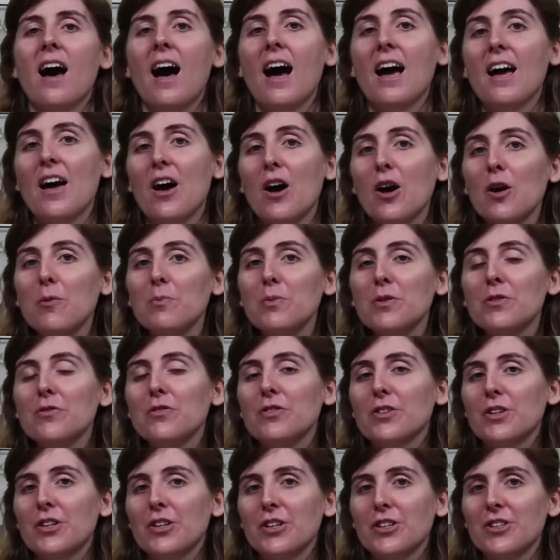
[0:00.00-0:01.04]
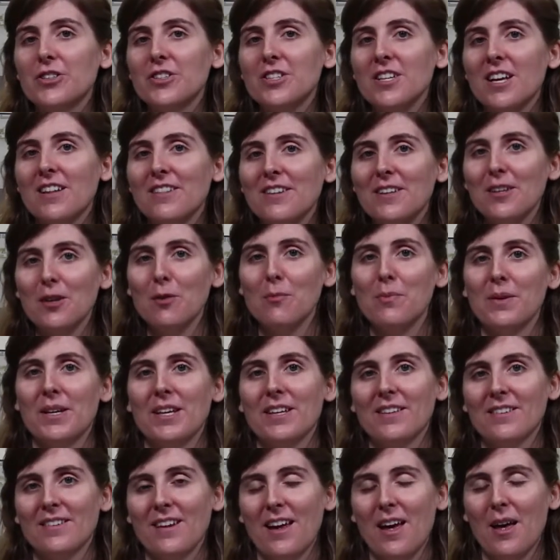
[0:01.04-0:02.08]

I hope you've learned a little bit